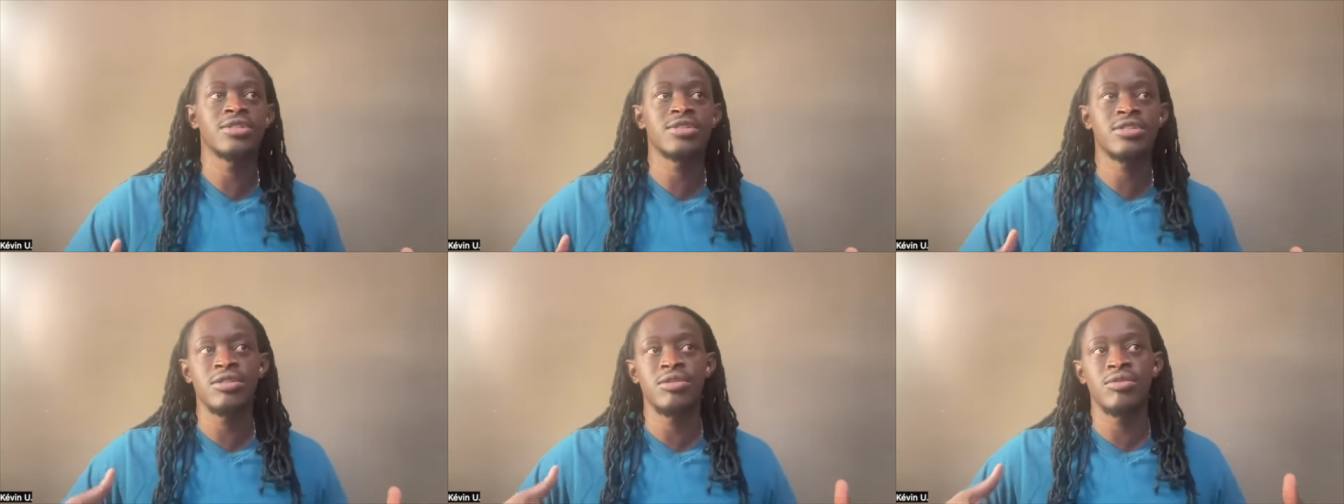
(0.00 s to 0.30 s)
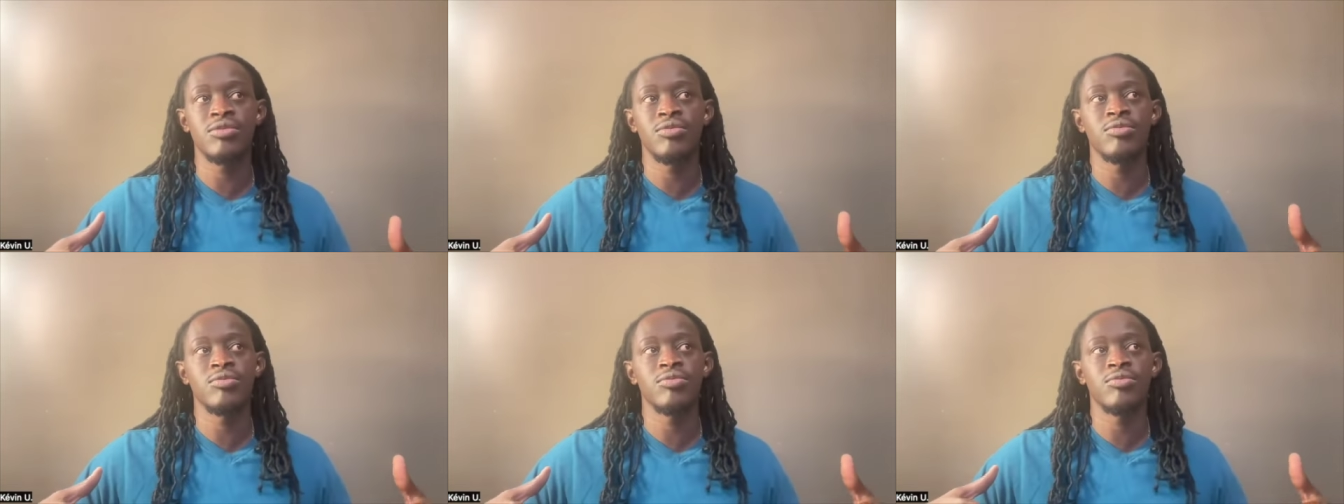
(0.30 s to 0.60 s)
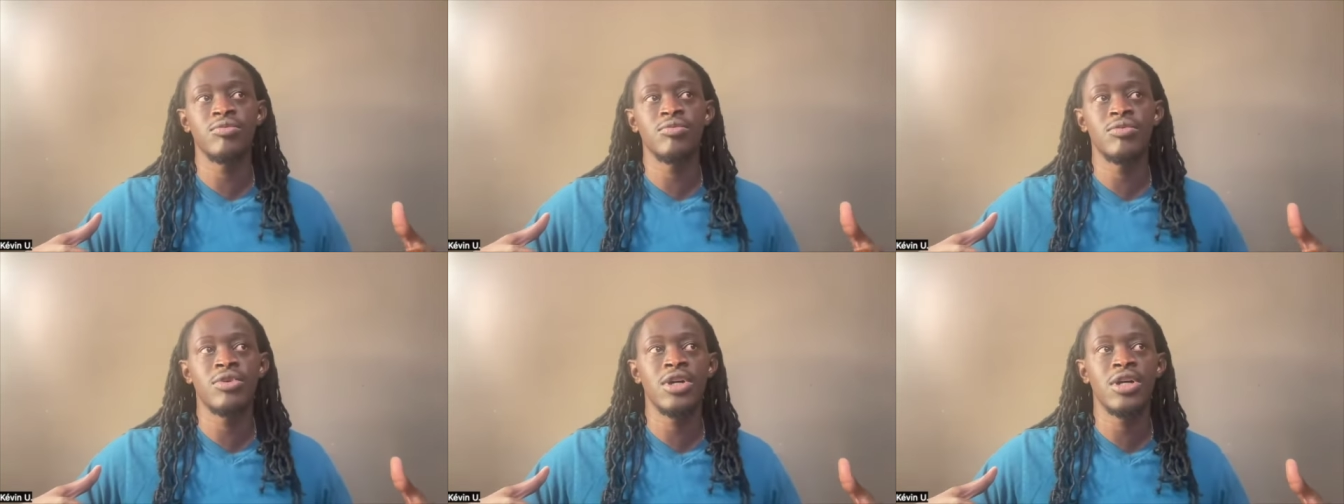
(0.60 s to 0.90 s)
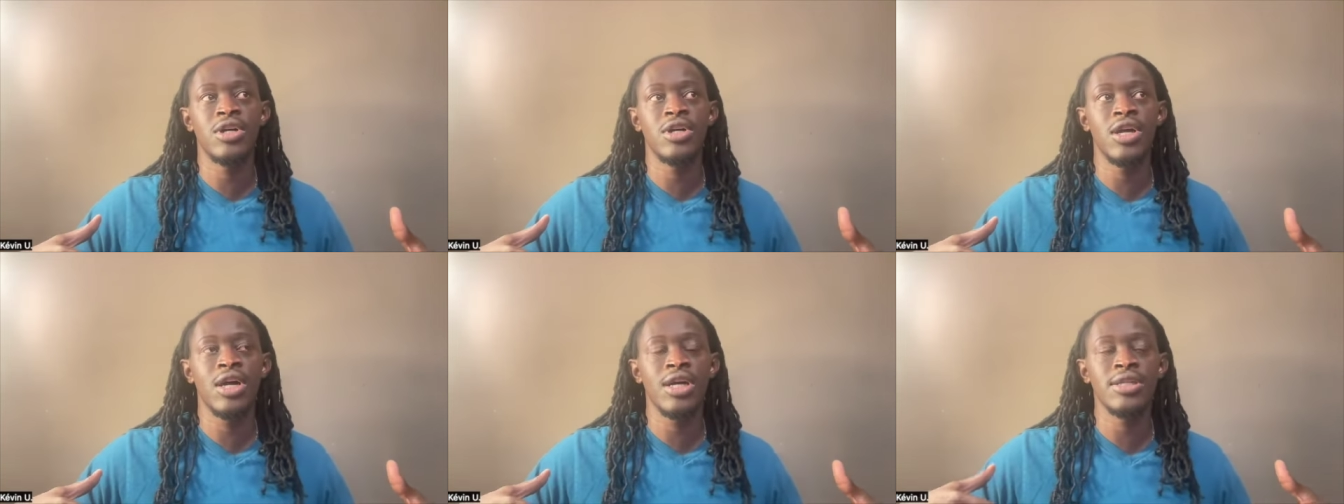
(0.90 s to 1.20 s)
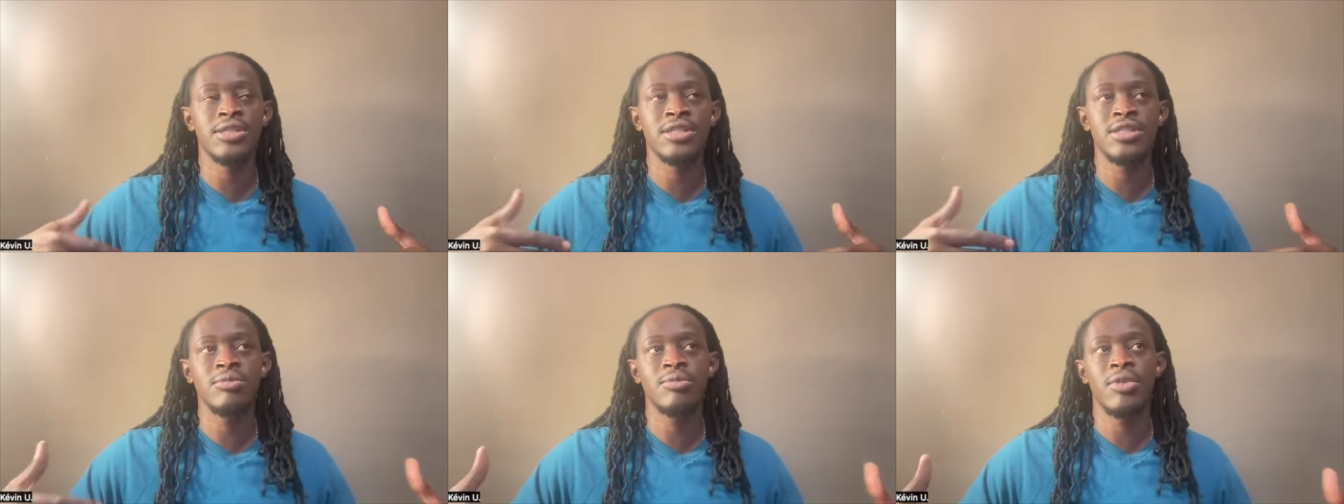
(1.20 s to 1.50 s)
So what I
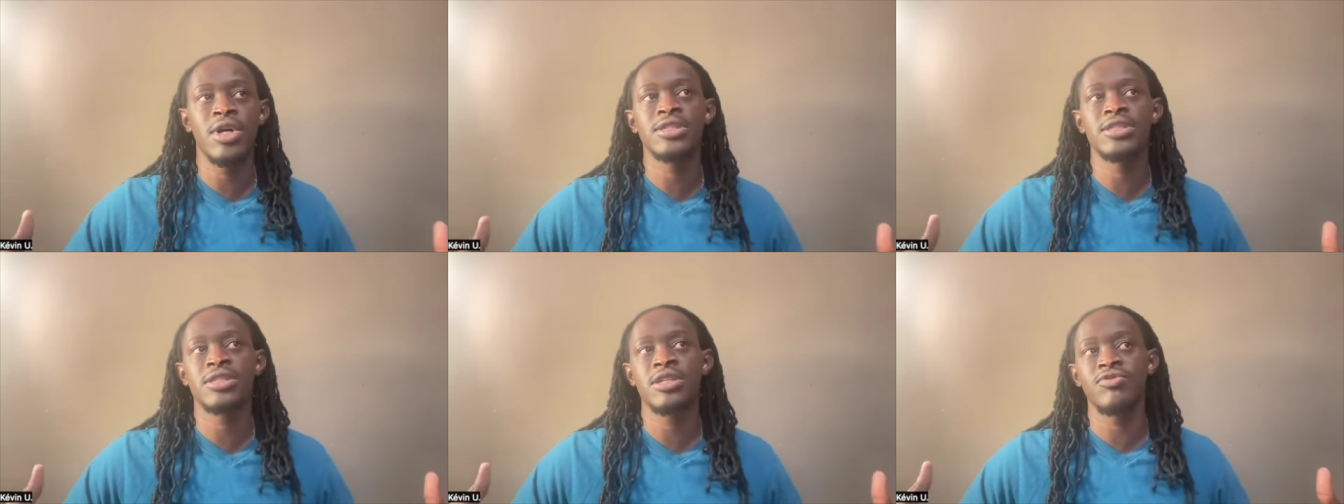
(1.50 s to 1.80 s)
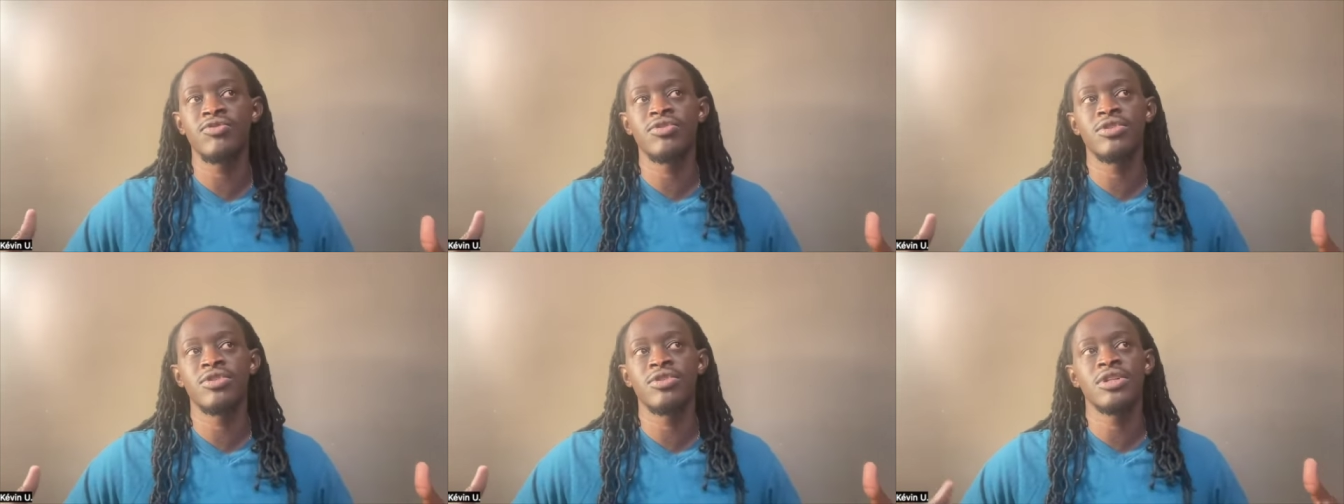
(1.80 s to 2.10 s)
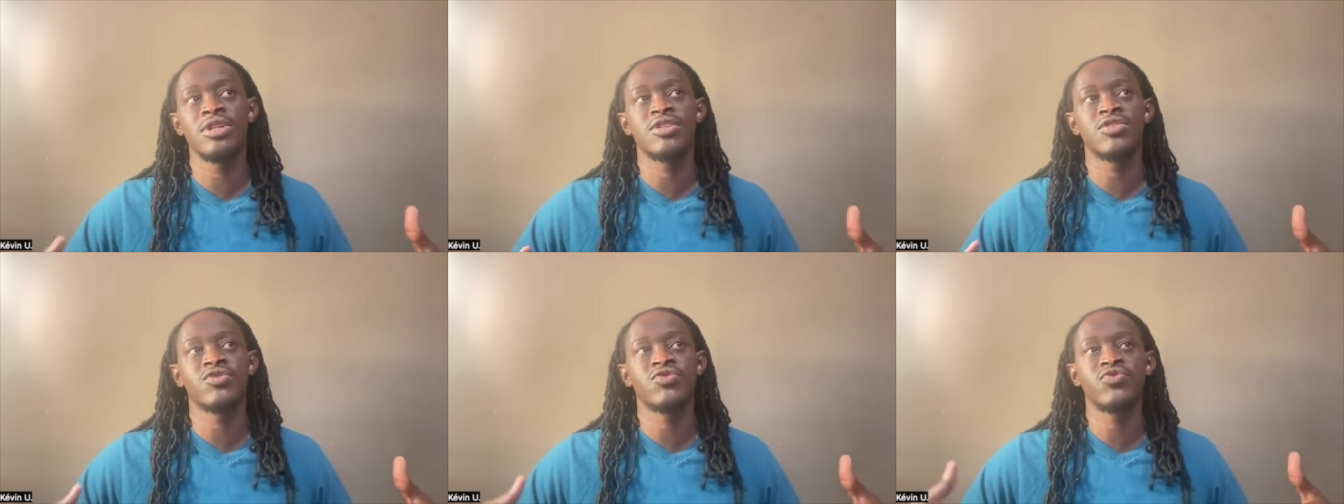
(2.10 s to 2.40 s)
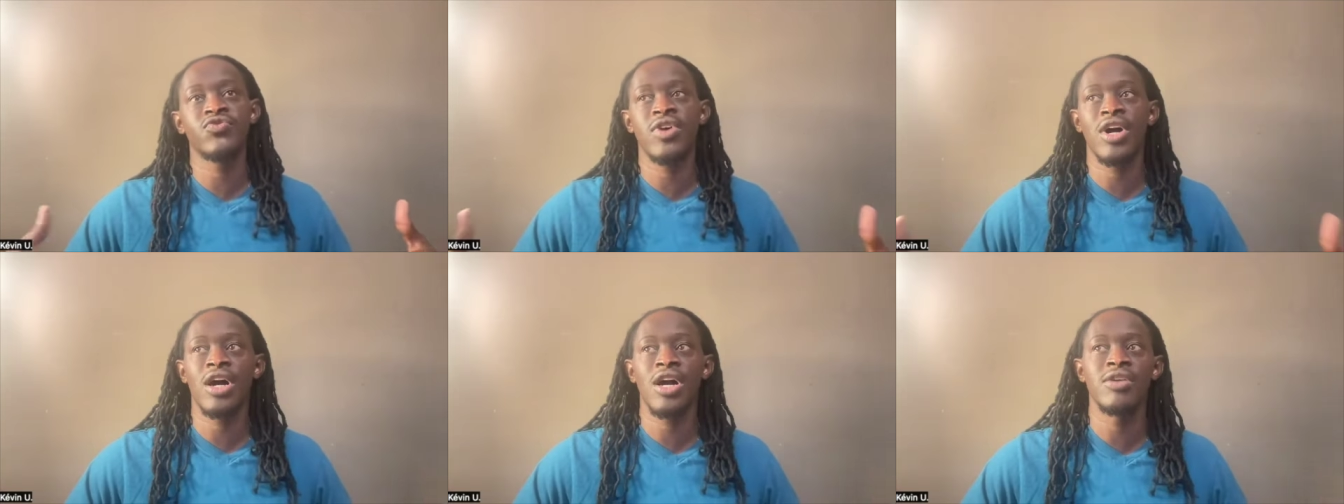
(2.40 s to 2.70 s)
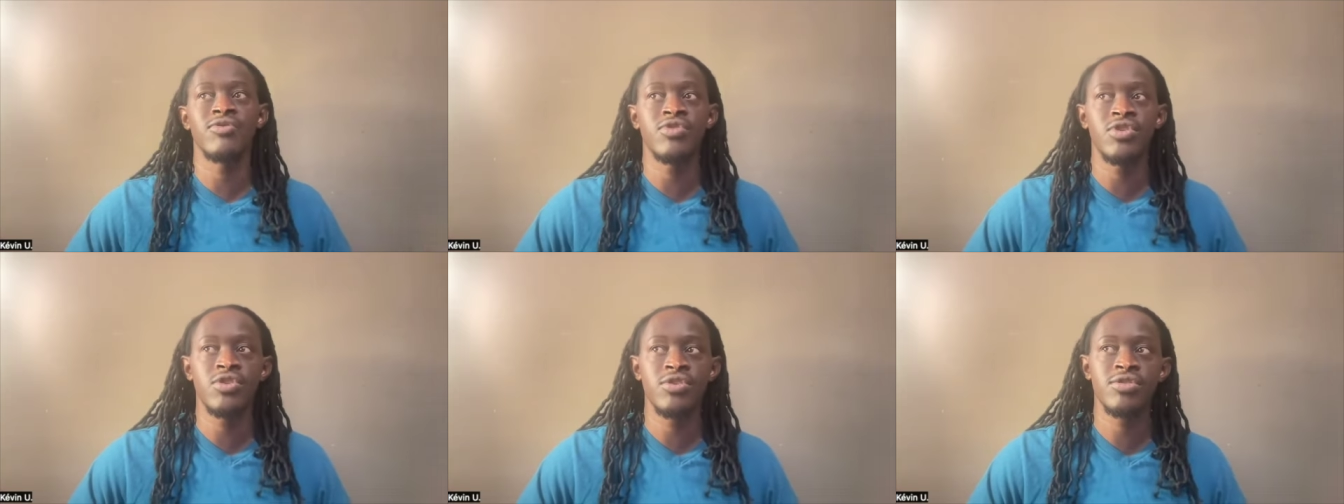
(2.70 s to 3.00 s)
see myself in the next five
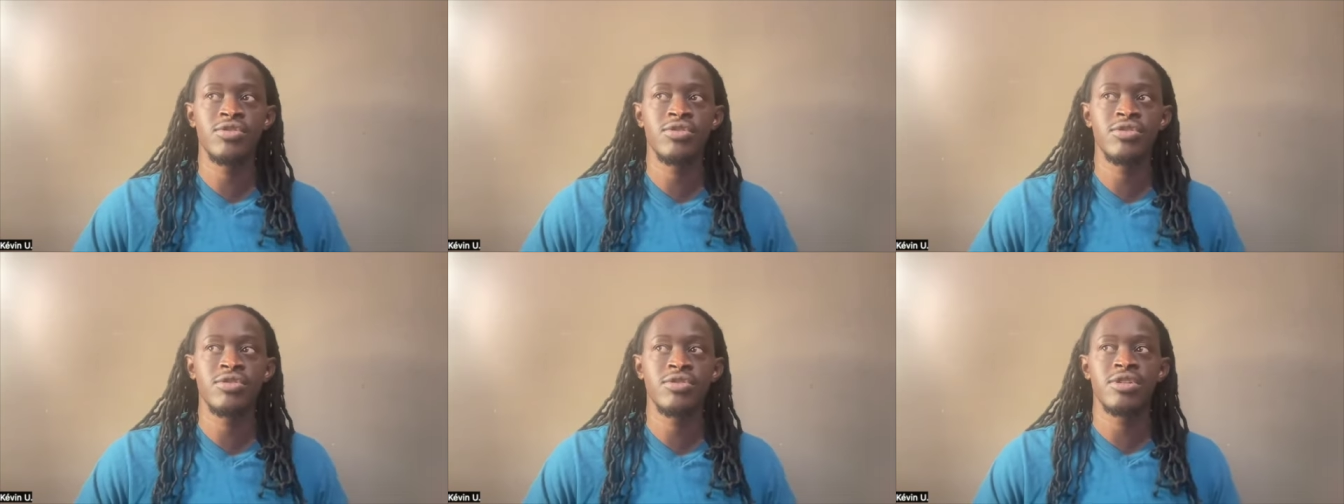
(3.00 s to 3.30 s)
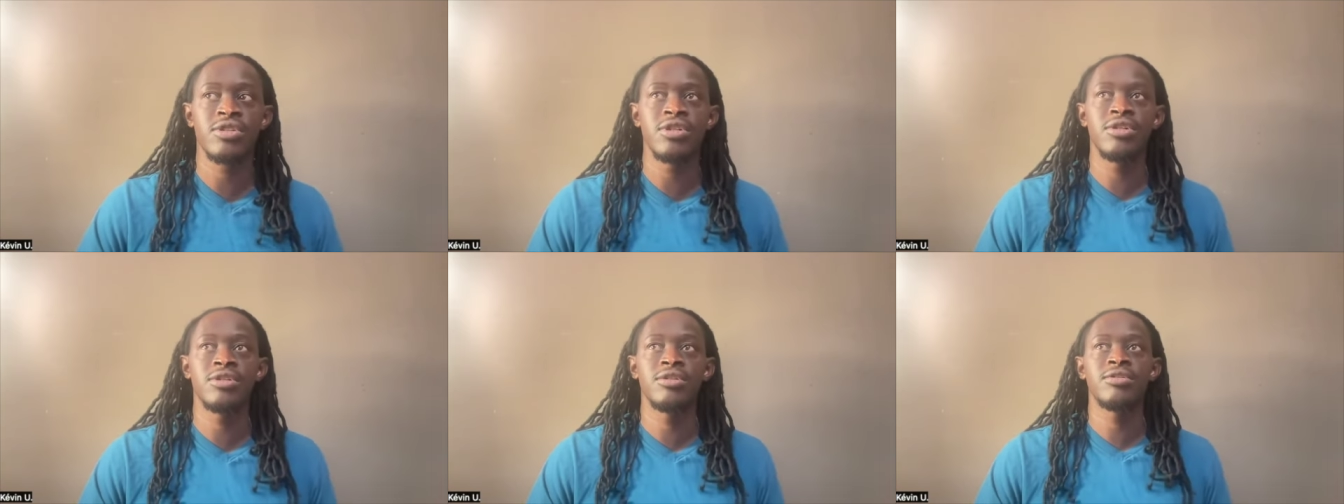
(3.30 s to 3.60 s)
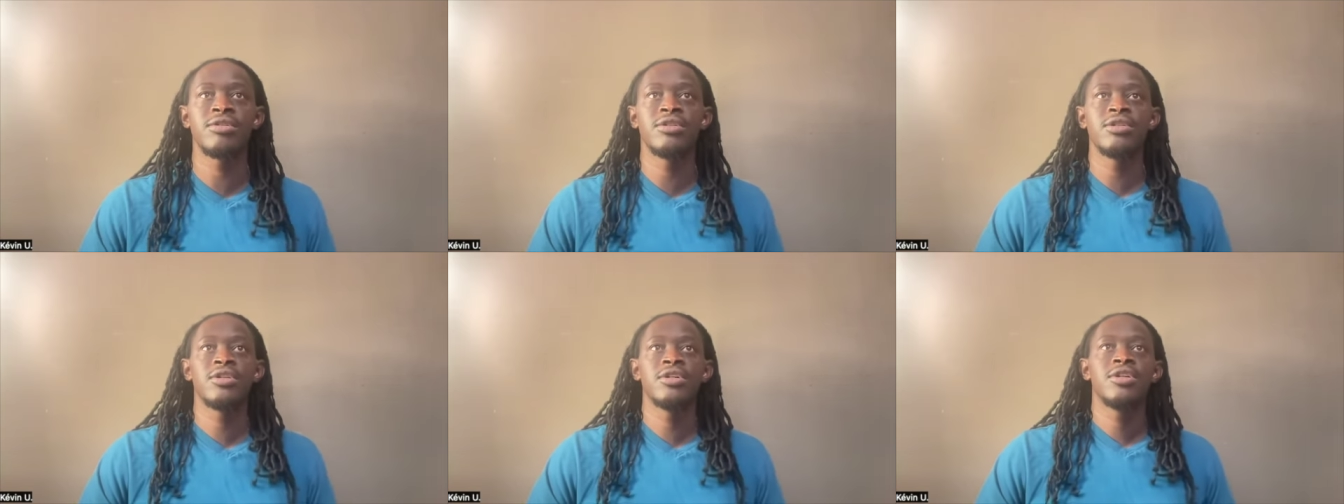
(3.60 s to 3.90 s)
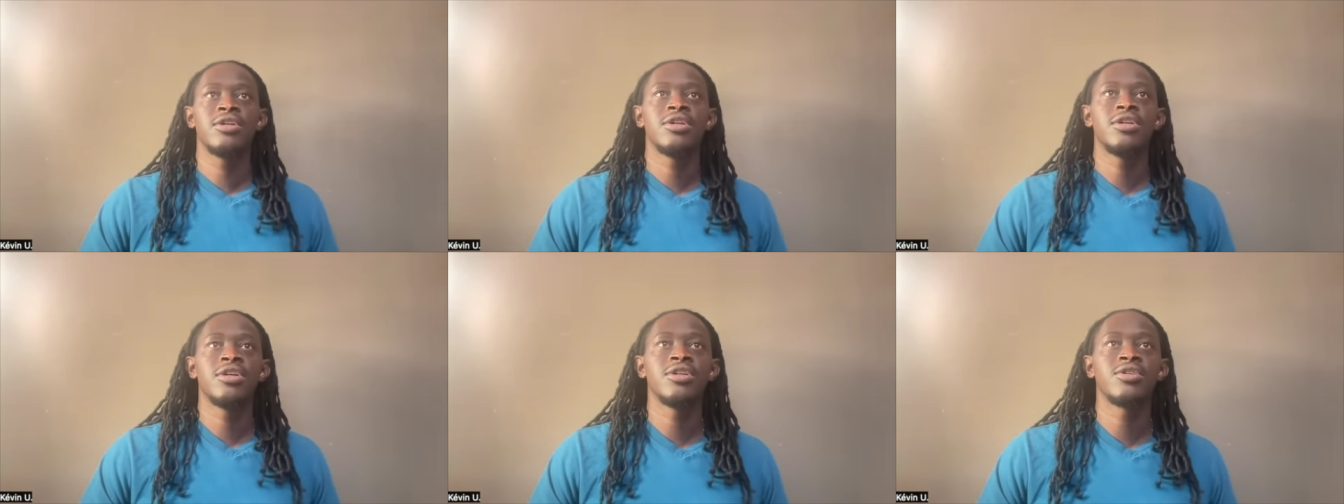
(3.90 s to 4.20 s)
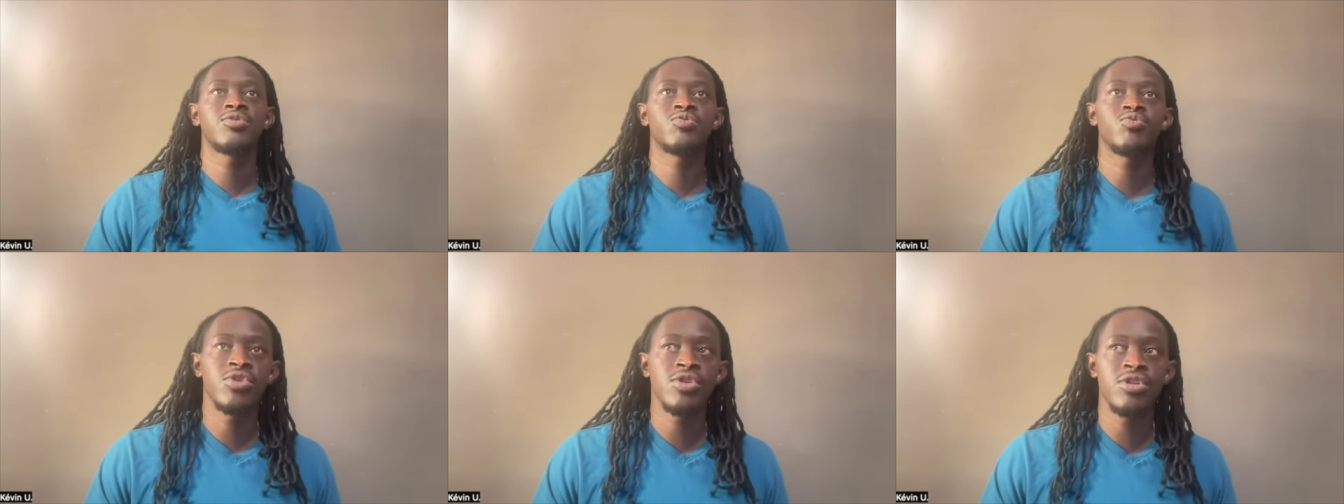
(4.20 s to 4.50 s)
years or so is
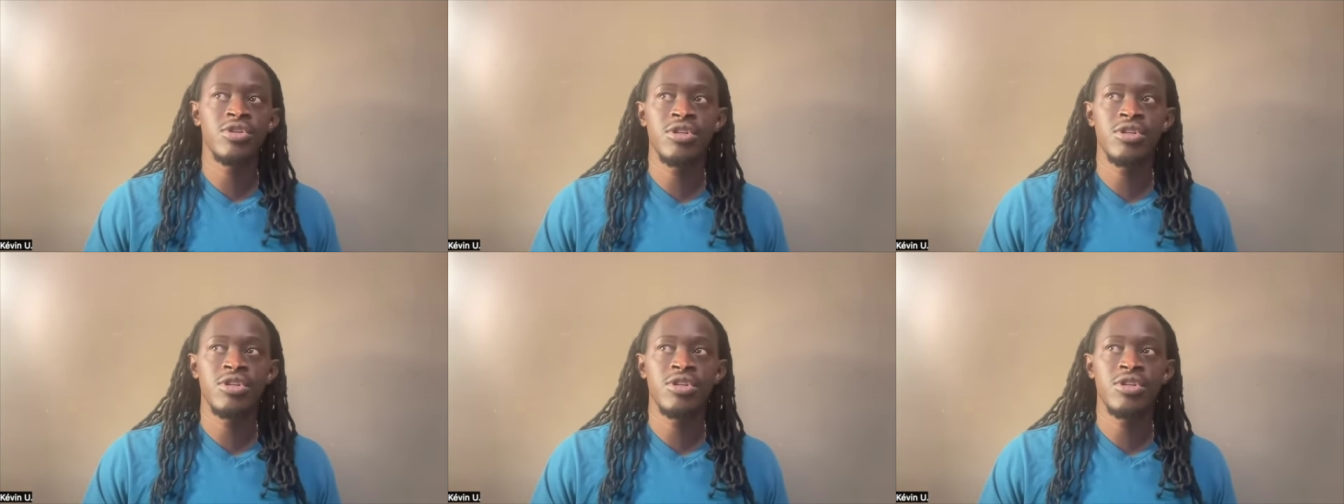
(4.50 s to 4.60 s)
really to